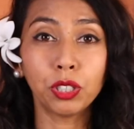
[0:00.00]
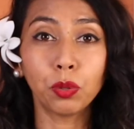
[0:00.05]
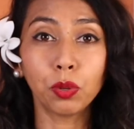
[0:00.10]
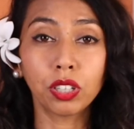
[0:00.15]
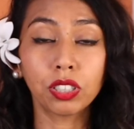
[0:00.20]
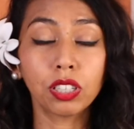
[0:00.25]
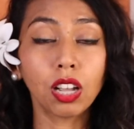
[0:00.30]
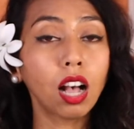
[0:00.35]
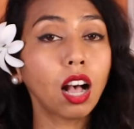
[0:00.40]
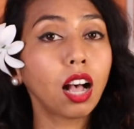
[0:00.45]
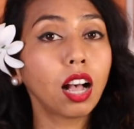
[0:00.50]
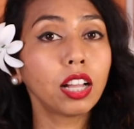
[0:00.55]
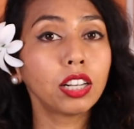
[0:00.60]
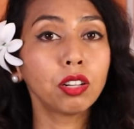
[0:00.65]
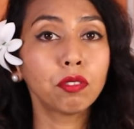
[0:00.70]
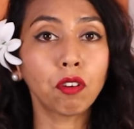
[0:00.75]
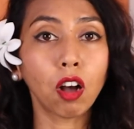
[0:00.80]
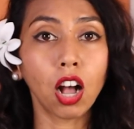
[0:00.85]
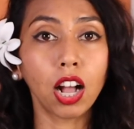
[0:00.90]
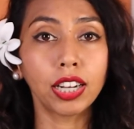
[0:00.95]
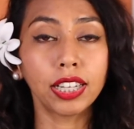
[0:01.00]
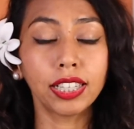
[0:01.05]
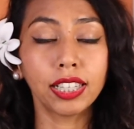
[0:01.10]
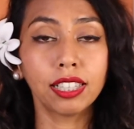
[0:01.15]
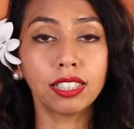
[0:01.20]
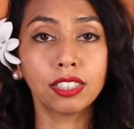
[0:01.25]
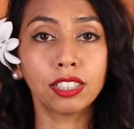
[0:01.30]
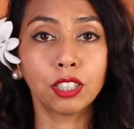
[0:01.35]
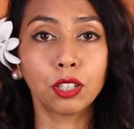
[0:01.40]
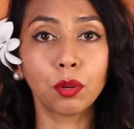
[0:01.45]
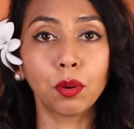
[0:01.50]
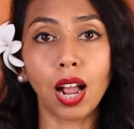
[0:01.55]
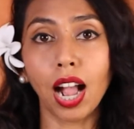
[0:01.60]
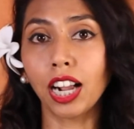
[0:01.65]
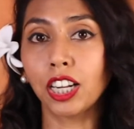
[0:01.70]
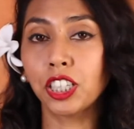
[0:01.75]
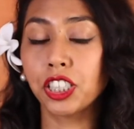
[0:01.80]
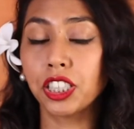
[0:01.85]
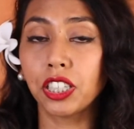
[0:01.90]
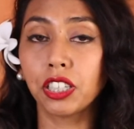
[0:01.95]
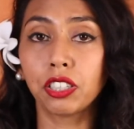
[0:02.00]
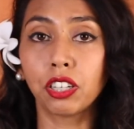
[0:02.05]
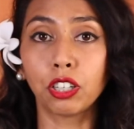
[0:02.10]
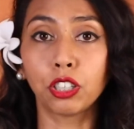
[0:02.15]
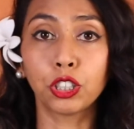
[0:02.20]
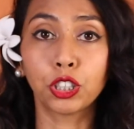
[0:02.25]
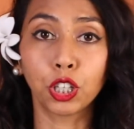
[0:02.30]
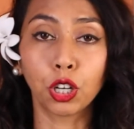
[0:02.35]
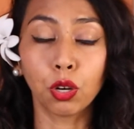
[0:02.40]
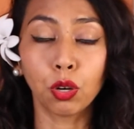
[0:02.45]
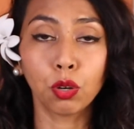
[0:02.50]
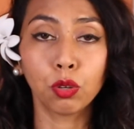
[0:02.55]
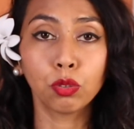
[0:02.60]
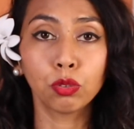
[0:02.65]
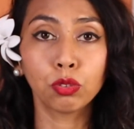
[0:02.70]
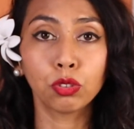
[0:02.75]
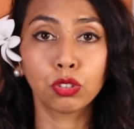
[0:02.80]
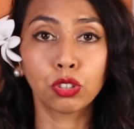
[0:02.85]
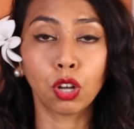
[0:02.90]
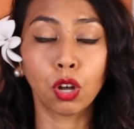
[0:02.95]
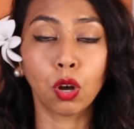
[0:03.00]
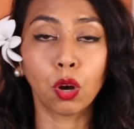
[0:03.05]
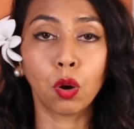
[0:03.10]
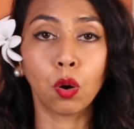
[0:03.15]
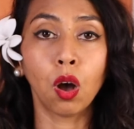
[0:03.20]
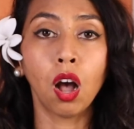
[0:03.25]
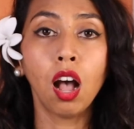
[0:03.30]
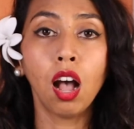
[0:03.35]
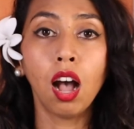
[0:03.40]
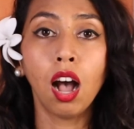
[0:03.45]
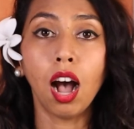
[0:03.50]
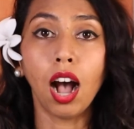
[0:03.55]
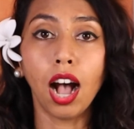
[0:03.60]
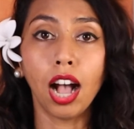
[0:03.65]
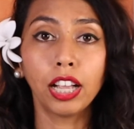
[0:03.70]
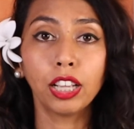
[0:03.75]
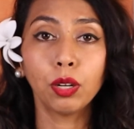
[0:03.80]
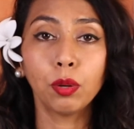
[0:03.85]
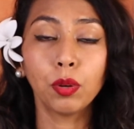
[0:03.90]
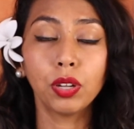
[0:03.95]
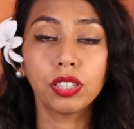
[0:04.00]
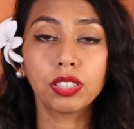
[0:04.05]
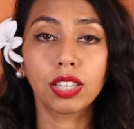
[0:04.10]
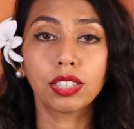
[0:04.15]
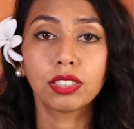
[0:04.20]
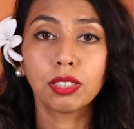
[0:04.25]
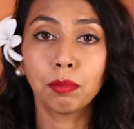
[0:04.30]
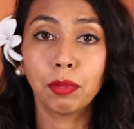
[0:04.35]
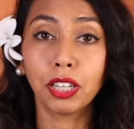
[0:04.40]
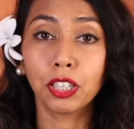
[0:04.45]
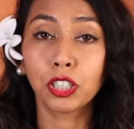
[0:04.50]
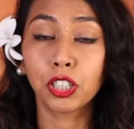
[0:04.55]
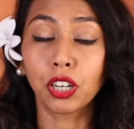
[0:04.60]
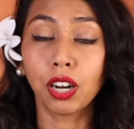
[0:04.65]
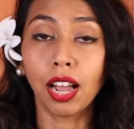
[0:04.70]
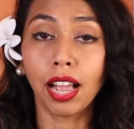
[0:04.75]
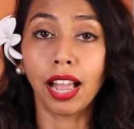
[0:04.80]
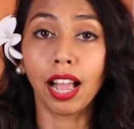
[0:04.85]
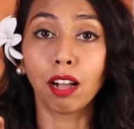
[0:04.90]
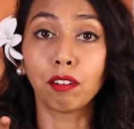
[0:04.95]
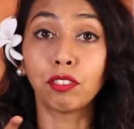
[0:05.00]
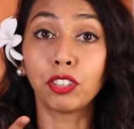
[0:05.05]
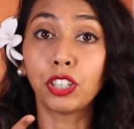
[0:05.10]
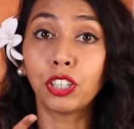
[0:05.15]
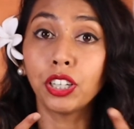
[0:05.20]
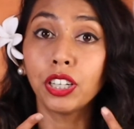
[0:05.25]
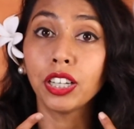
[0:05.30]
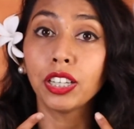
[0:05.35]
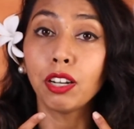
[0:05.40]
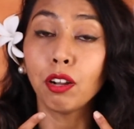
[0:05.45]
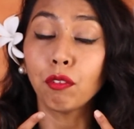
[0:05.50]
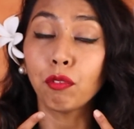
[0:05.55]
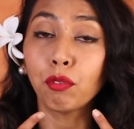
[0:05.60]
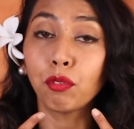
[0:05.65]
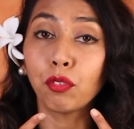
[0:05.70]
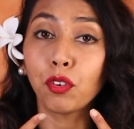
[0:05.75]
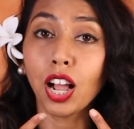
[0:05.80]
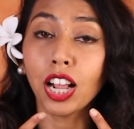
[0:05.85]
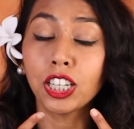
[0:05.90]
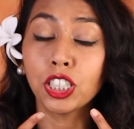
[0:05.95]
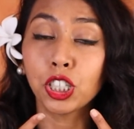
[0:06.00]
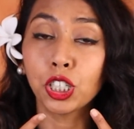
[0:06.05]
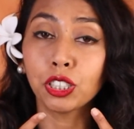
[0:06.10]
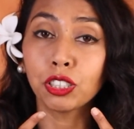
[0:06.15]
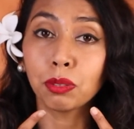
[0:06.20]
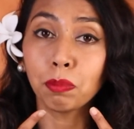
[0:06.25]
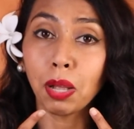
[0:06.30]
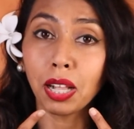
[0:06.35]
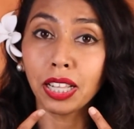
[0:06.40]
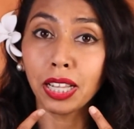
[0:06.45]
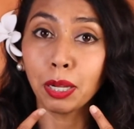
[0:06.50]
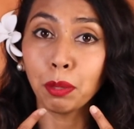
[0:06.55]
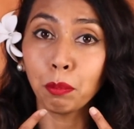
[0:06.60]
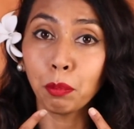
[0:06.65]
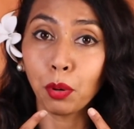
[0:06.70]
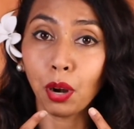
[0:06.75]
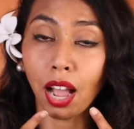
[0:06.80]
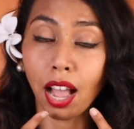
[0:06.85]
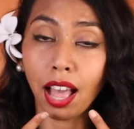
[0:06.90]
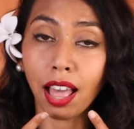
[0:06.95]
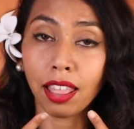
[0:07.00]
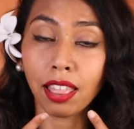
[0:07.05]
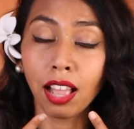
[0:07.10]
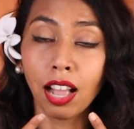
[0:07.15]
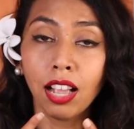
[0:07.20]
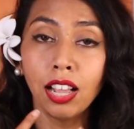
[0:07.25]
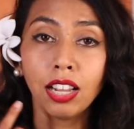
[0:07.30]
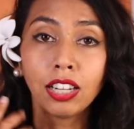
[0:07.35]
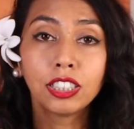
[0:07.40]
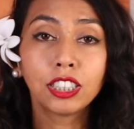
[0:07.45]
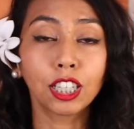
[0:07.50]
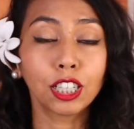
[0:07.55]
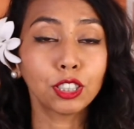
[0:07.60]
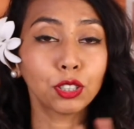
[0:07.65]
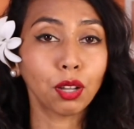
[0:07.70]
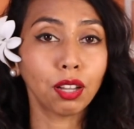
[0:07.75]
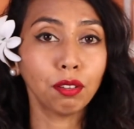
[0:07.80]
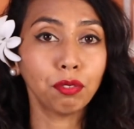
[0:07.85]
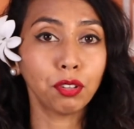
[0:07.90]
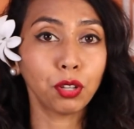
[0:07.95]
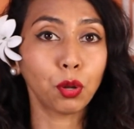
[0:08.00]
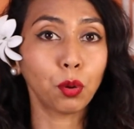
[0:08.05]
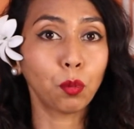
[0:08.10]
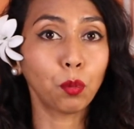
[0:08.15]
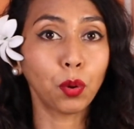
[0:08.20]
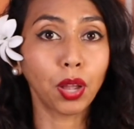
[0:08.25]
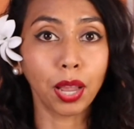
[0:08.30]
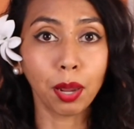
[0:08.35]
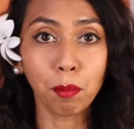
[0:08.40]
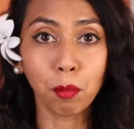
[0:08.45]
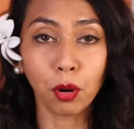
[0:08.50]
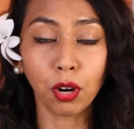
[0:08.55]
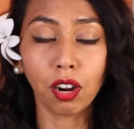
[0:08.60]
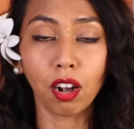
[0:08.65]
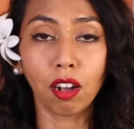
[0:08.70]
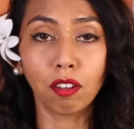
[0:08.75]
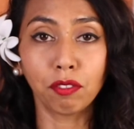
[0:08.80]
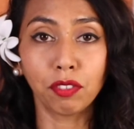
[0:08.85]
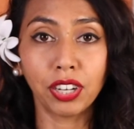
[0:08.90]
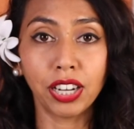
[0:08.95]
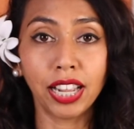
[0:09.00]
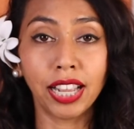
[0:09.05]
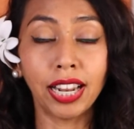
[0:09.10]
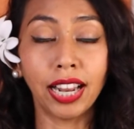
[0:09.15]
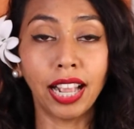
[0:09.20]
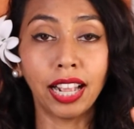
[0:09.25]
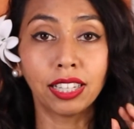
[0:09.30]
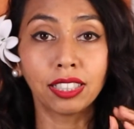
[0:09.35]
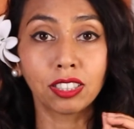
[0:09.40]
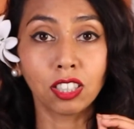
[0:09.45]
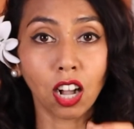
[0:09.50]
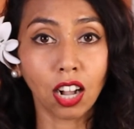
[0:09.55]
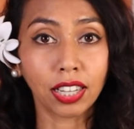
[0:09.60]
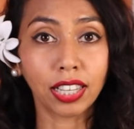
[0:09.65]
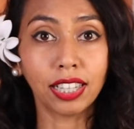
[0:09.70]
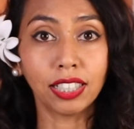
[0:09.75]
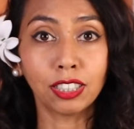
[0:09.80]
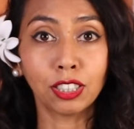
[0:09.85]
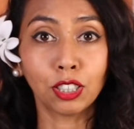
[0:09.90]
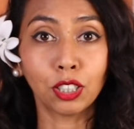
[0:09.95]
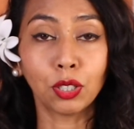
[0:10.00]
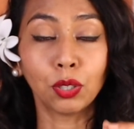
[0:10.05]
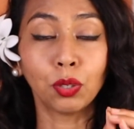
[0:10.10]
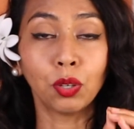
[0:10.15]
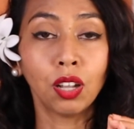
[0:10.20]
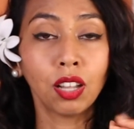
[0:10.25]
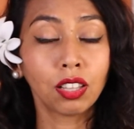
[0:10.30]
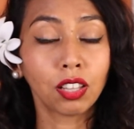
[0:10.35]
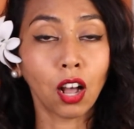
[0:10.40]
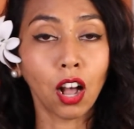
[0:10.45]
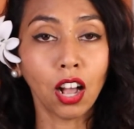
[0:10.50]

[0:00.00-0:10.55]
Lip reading: do a ton of audience interaction in our shows, so I always like to make sure I have good, fresh smelling breath just so I feel way more confident in talking to the